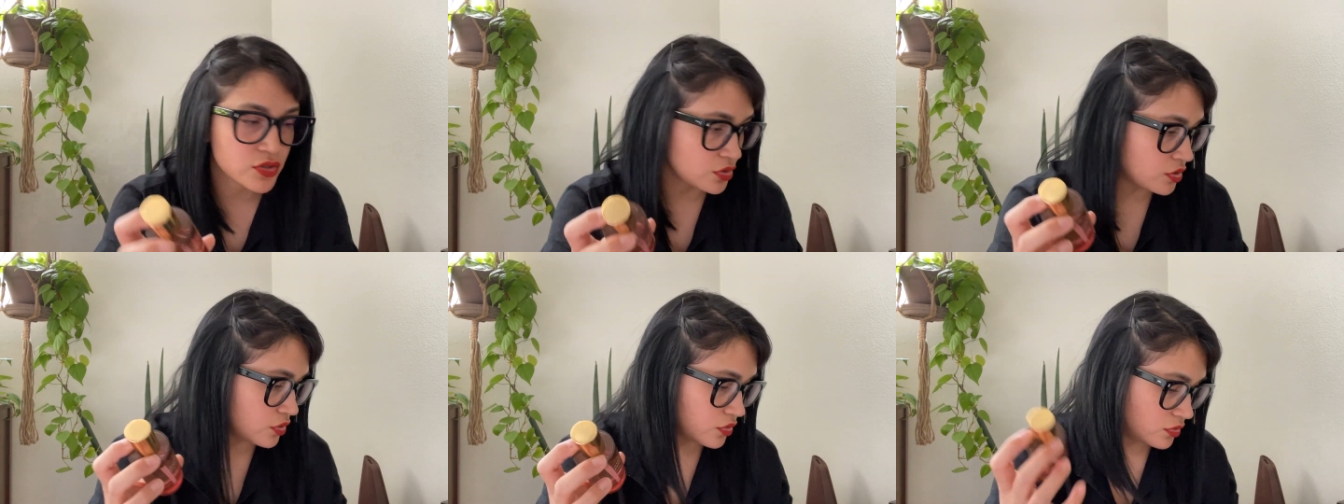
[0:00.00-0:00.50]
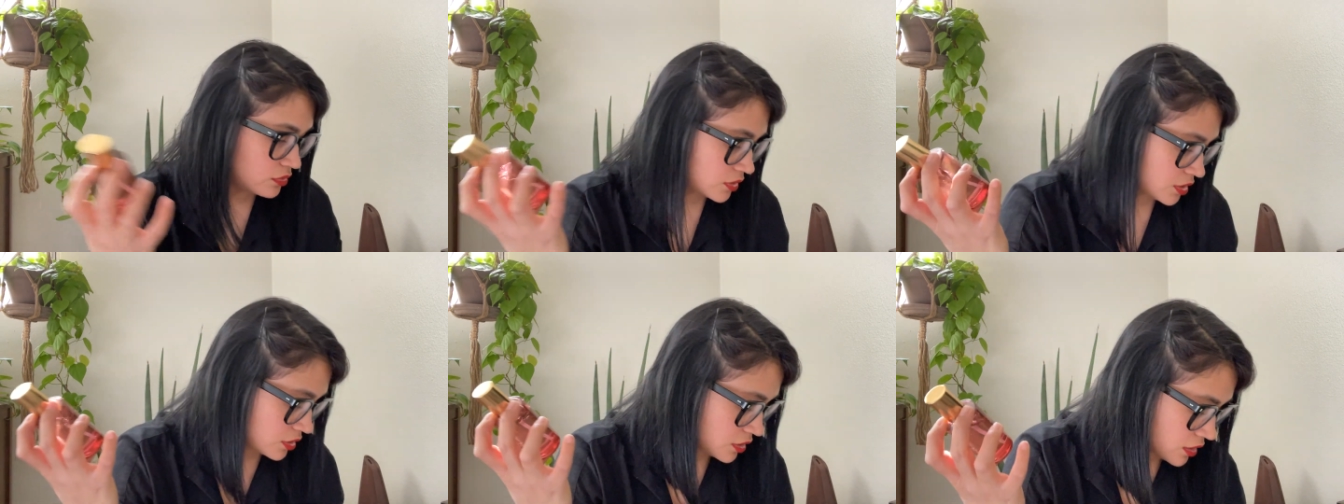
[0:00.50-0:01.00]
So
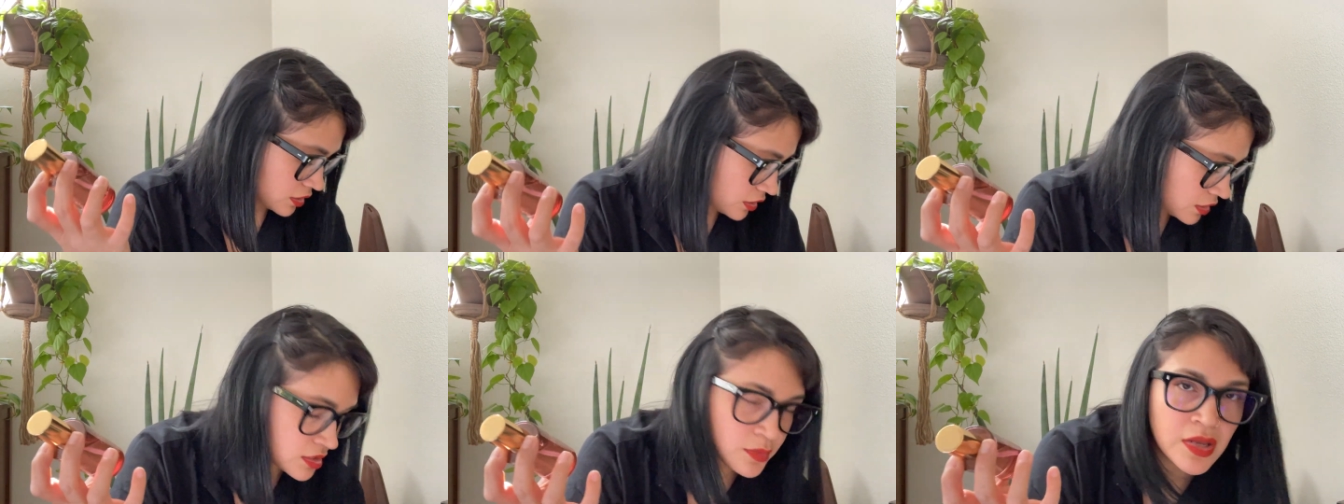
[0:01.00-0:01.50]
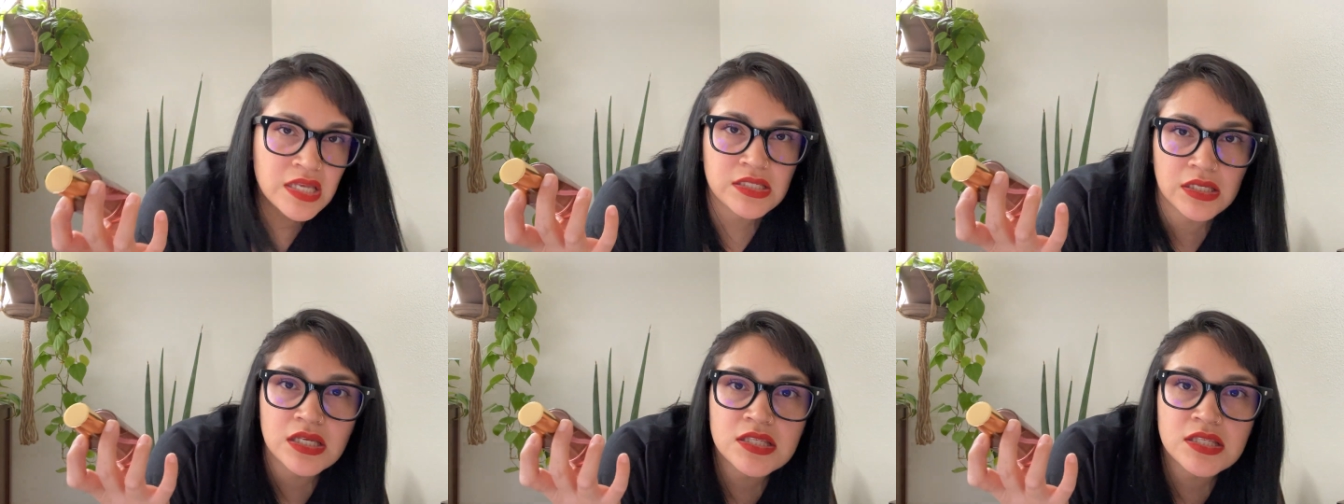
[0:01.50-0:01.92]
it's amazing.